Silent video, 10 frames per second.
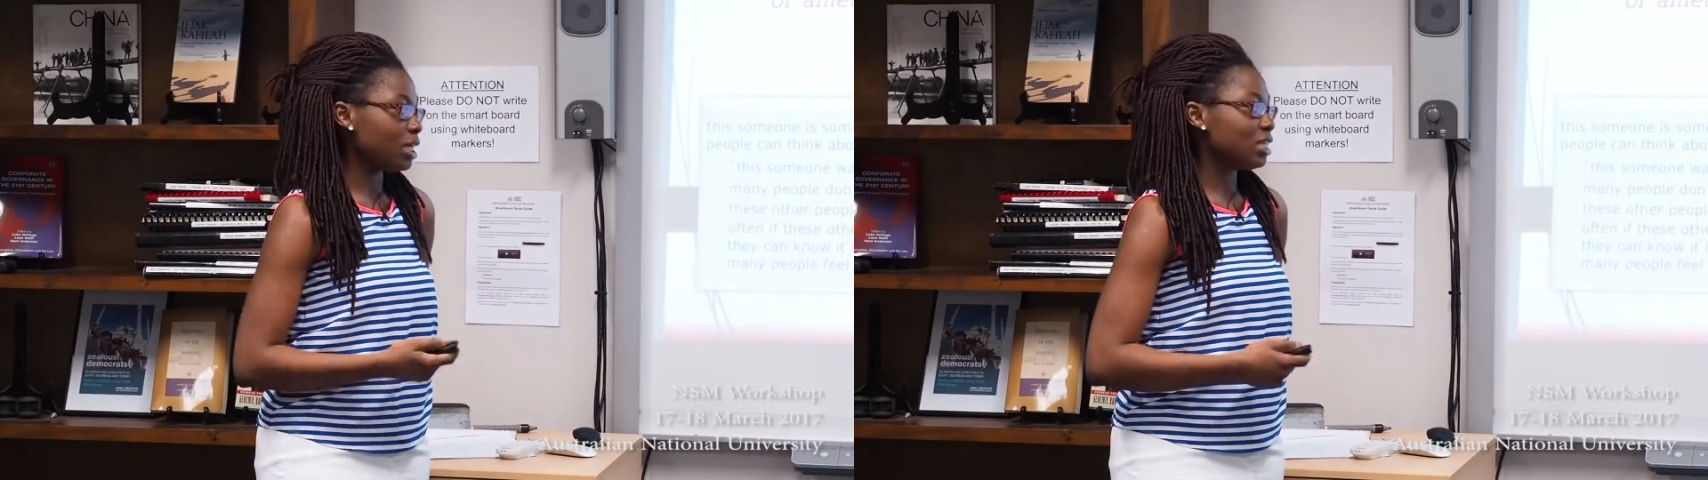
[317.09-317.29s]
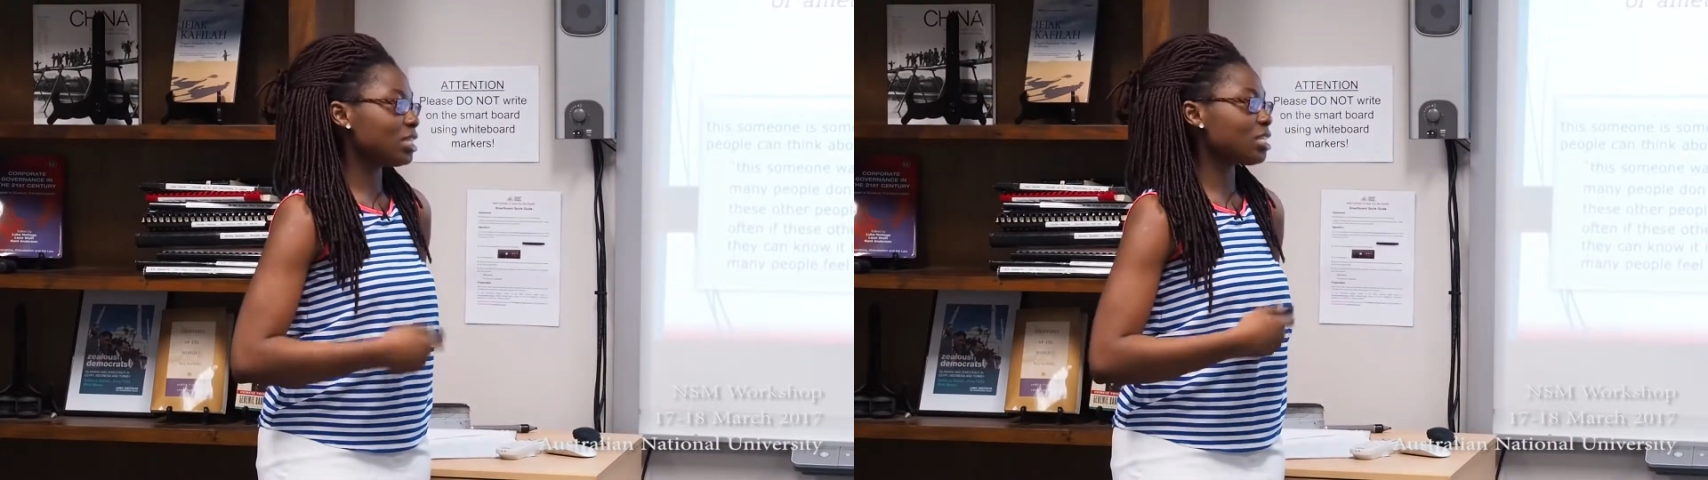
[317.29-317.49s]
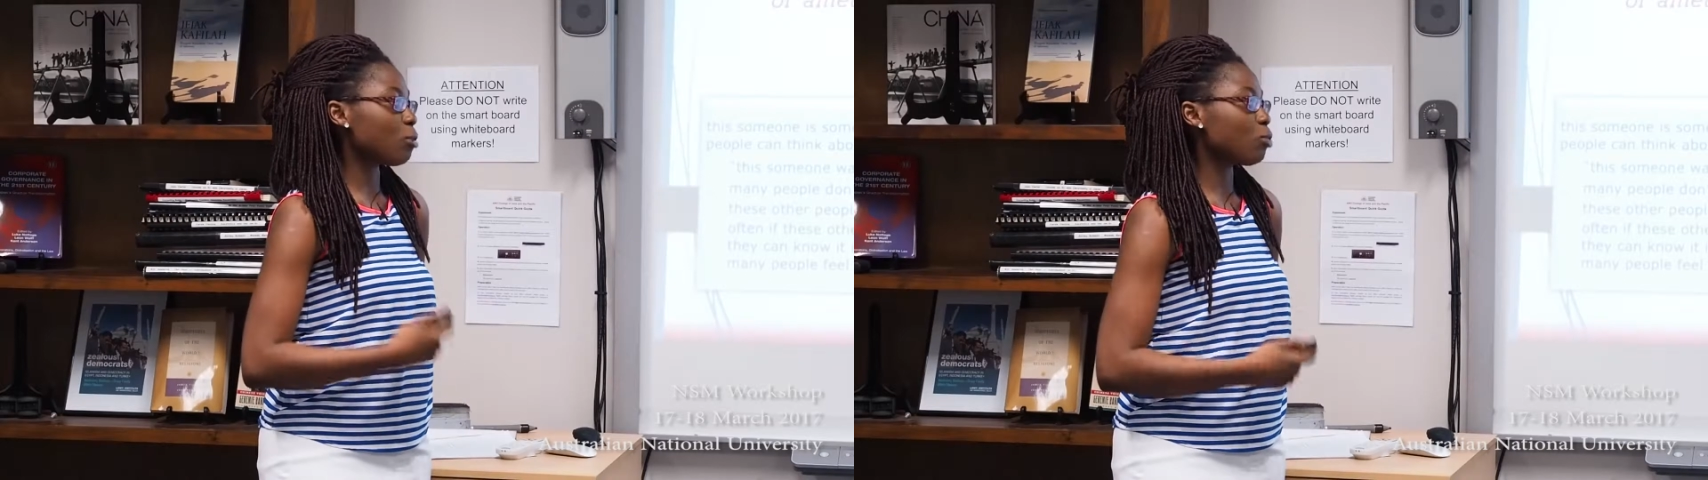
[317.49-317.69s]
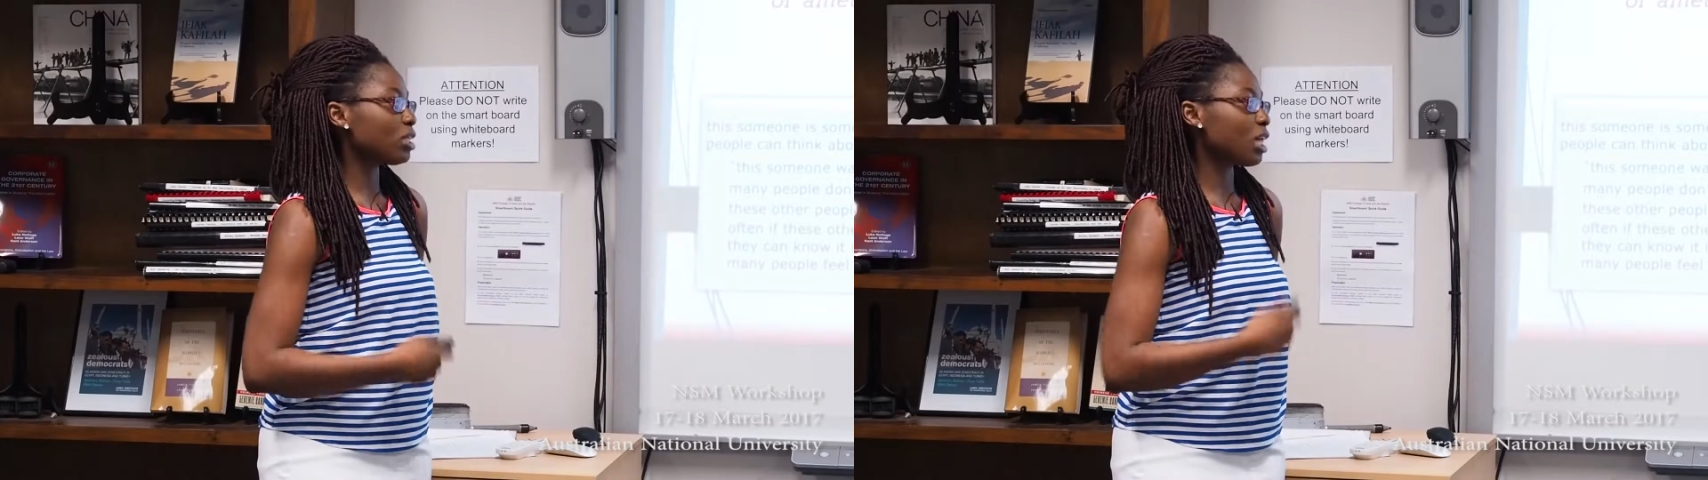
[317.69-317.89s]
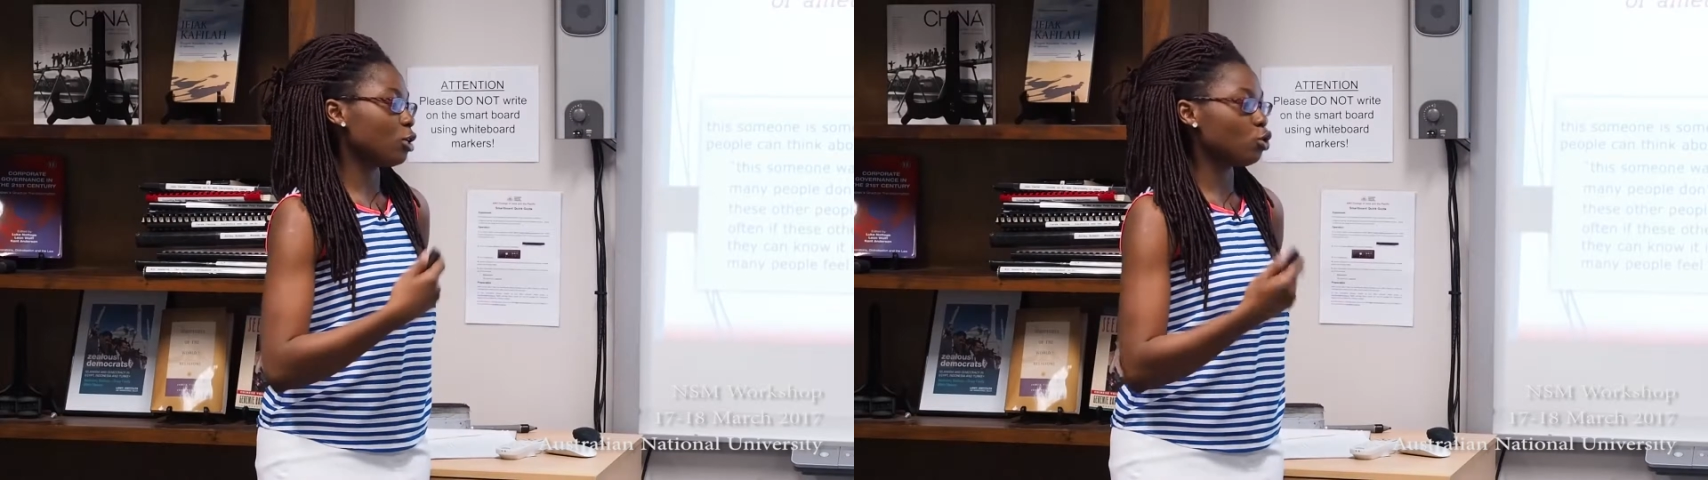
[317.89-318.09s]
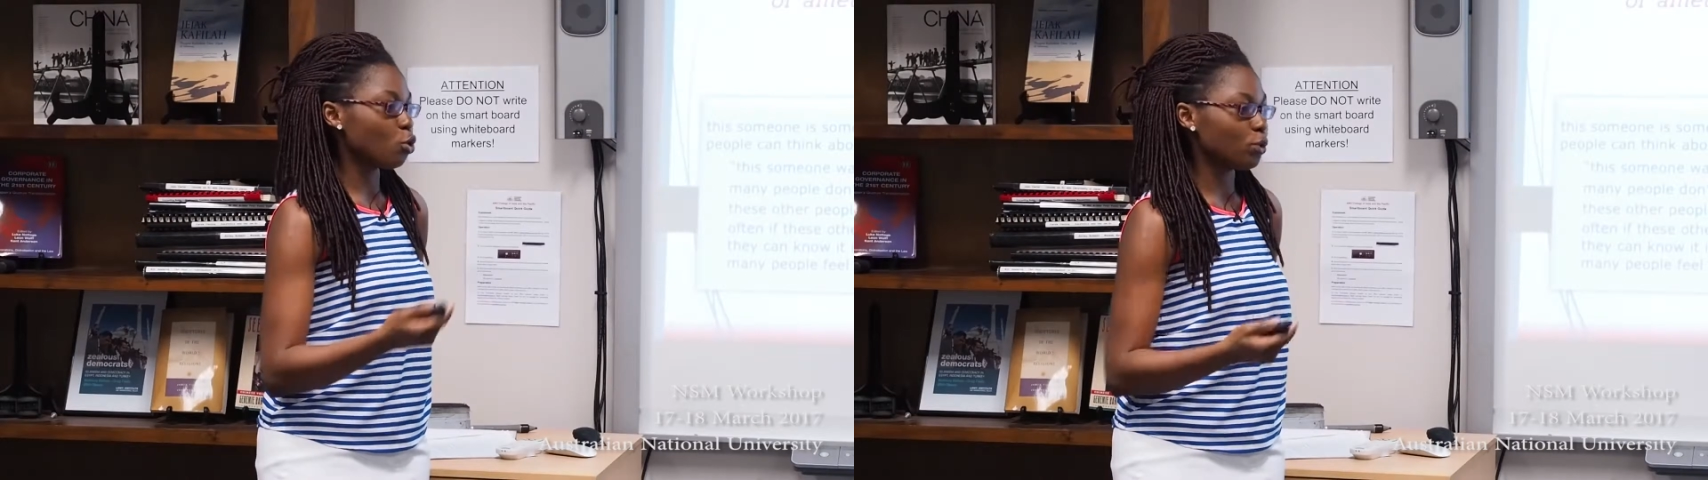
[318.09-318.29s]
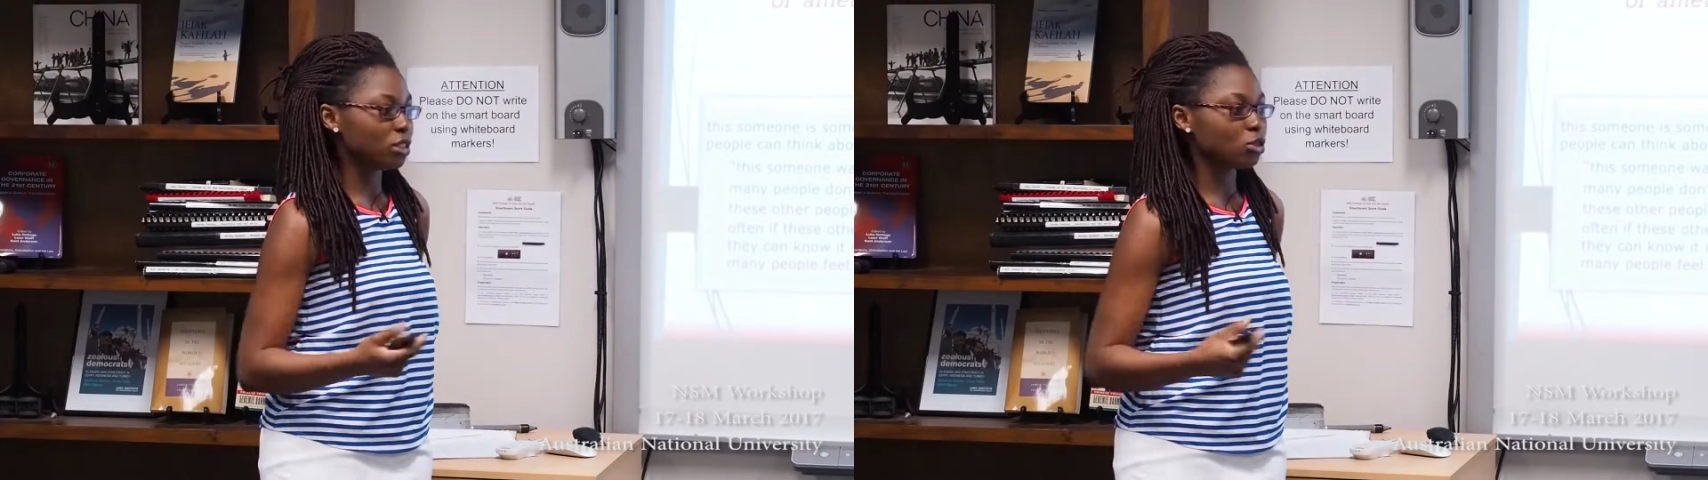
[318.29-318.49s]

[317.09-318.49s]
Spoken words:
This someone can know it.